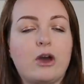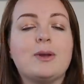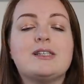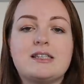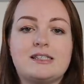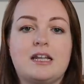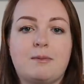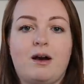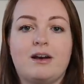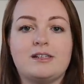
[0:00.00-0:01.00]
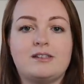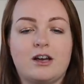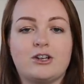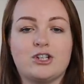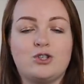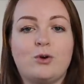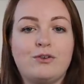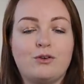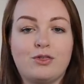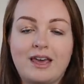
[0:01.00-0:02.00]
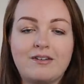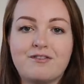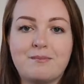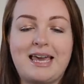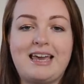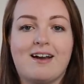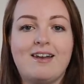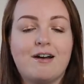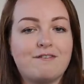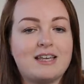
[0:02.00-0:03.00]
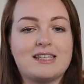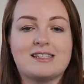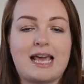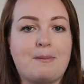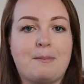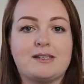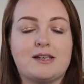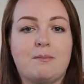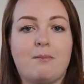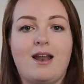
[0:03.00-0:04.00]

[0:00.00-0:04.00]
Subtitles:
going to the cinema is such a joyful thing for me. I love the escapism.